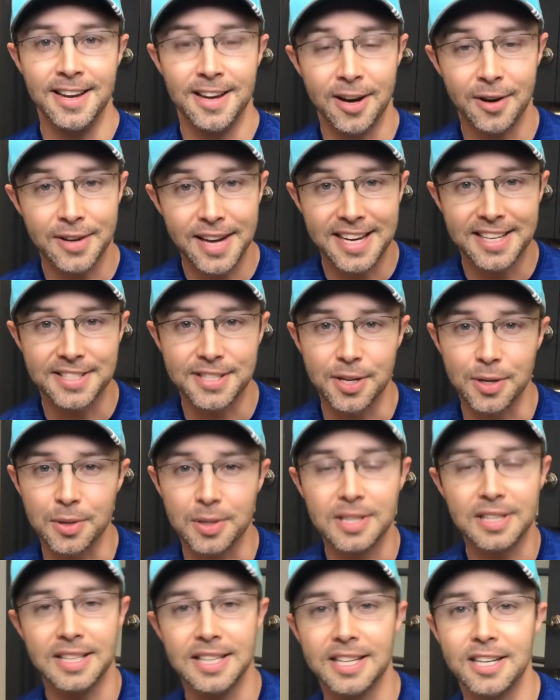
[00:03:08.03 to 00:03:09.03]
Okay, so
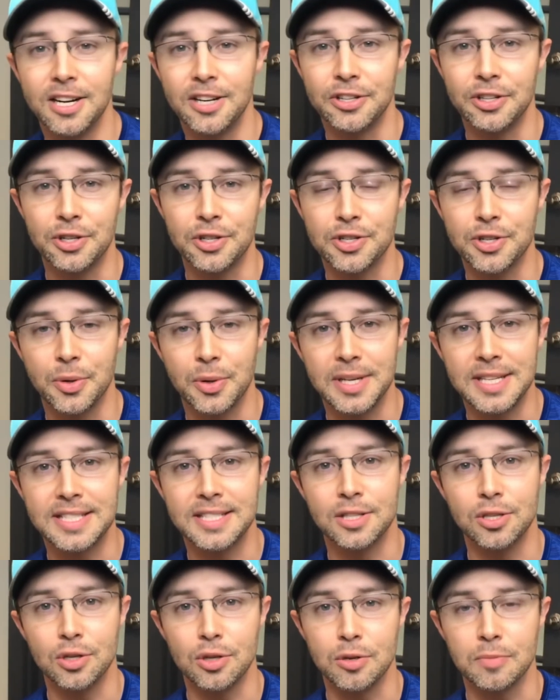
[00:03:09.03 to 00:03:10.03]
click on your choice
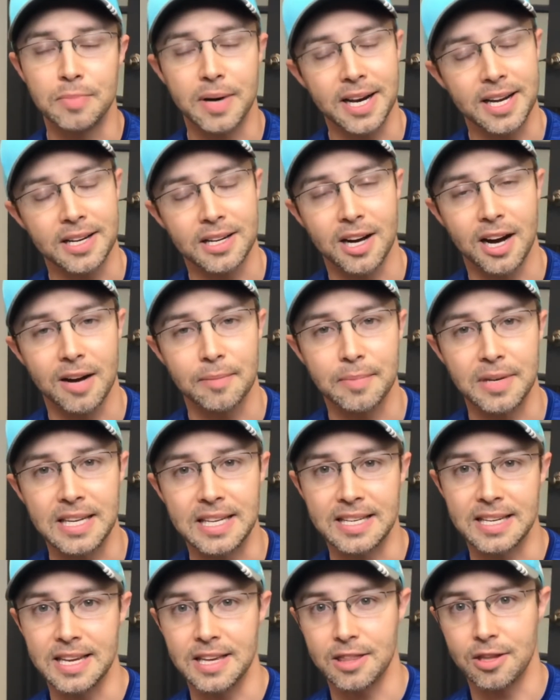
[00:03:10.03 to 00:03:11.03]
to buy a copy
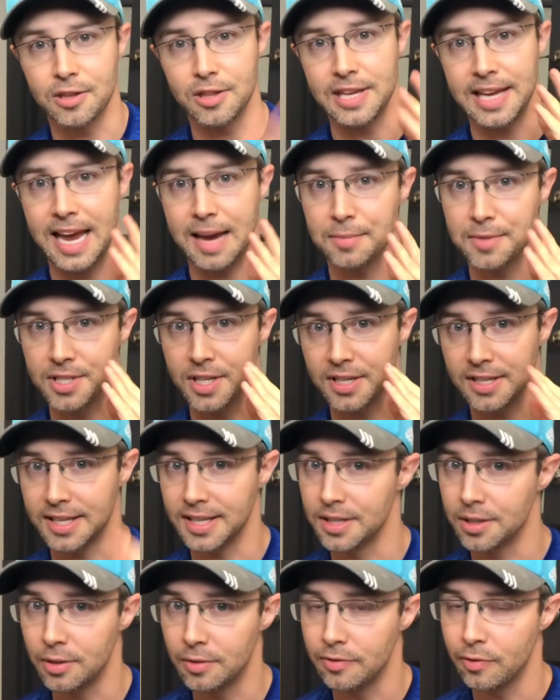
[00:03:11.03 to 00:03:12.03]
in either the Amazon
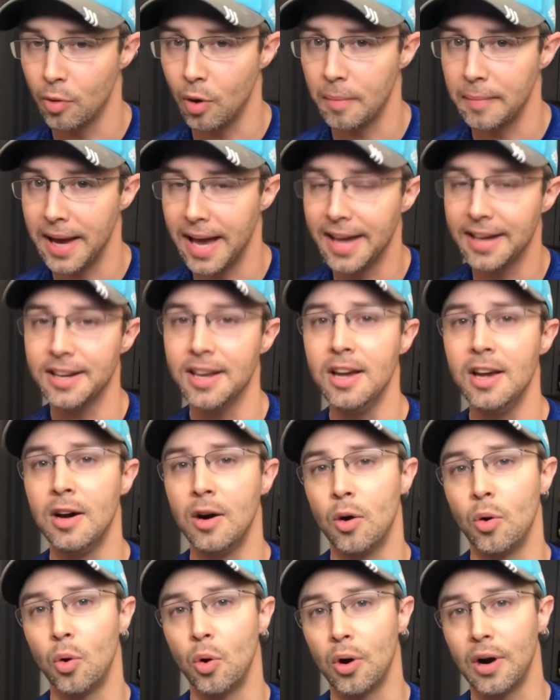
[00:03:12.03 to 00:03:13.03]
Kindle format
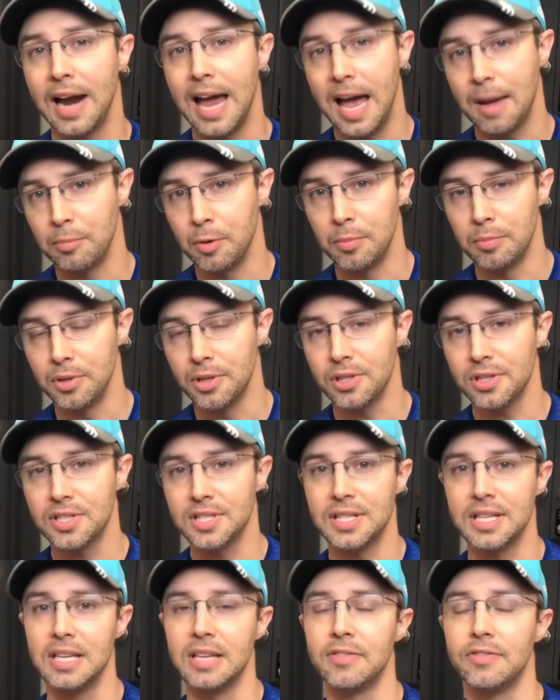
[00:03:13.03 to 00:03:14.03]
or Apple
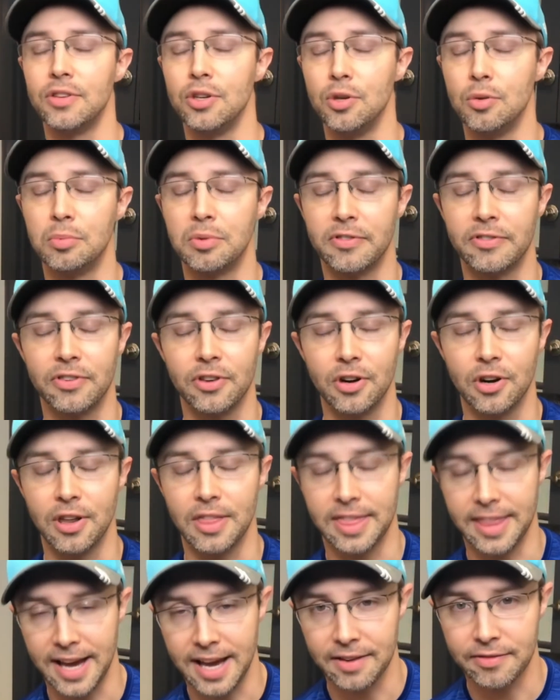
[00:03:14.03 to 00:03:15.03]
Books if you prefer
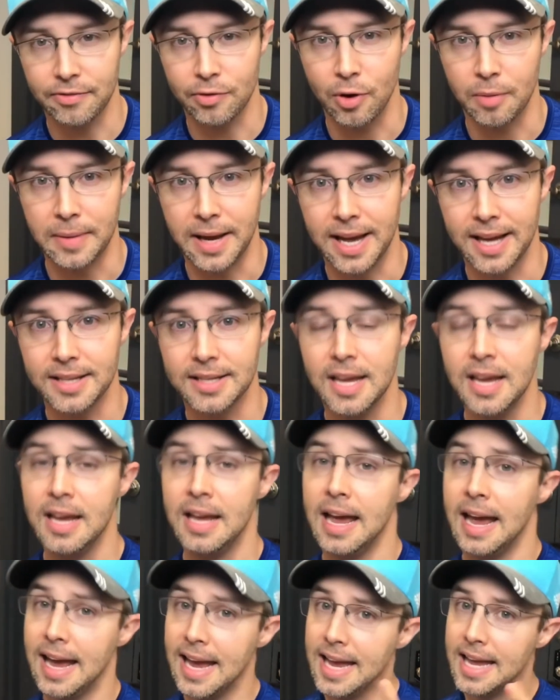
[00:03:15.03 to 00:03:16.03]
that format.
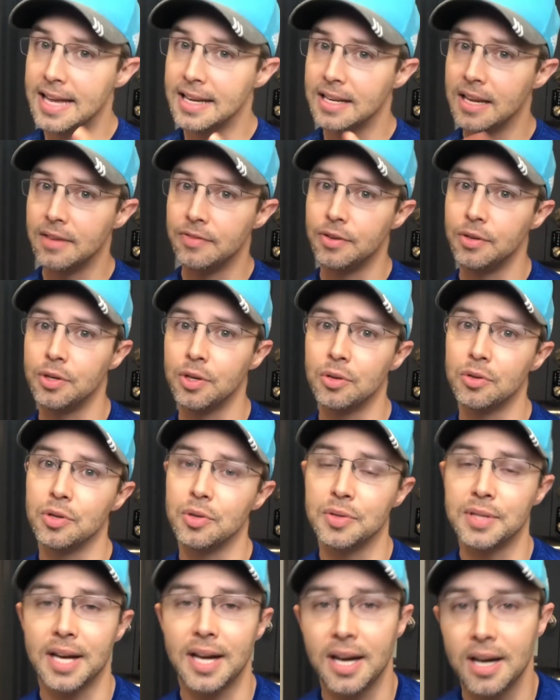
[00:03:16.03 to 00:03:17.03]
And if you don't
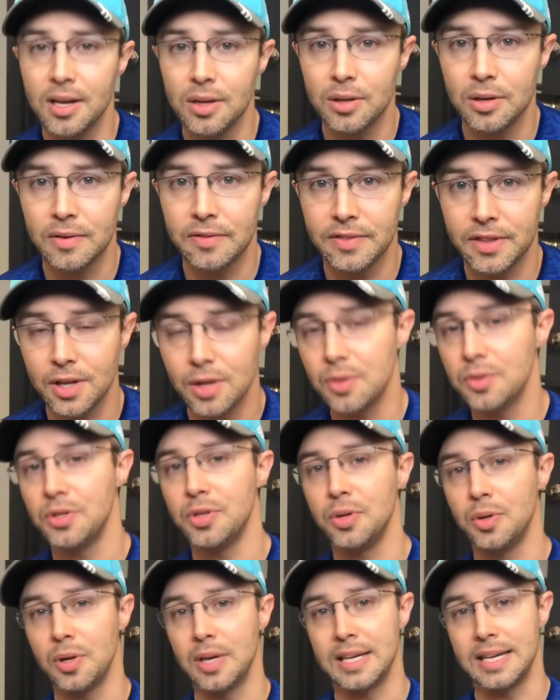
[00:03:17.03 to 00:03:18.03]
use either of those,
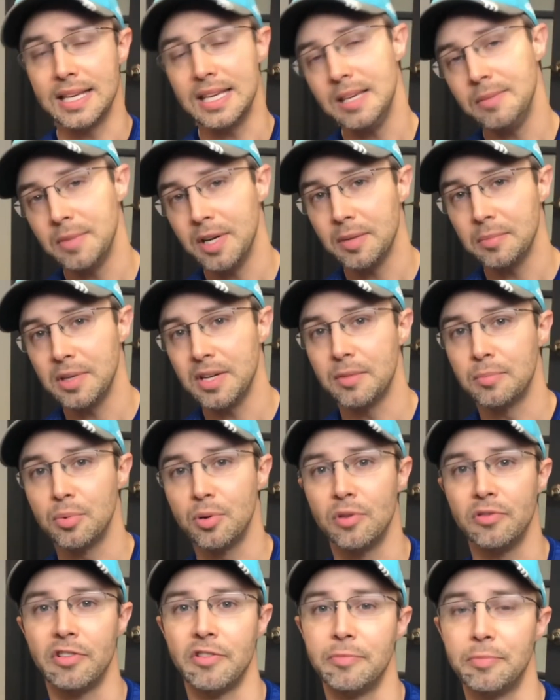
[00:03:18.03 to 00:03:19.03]
you can email me a
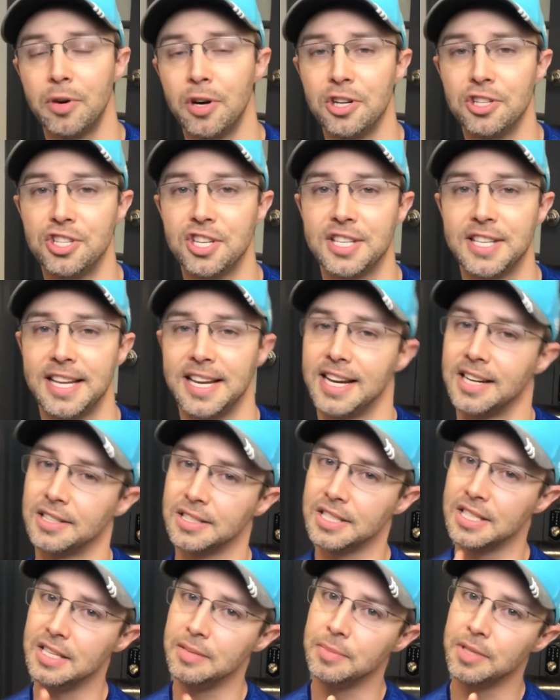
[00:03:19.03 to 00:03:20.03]
proof of purchase and I'll
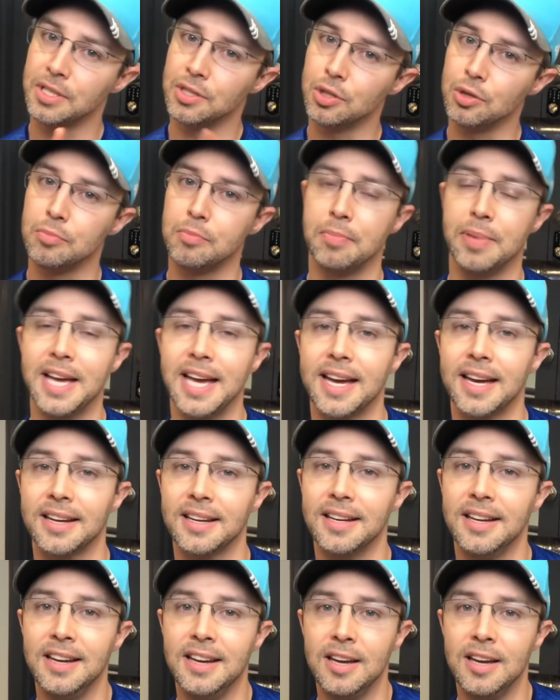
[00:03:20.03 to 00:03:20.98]
email you back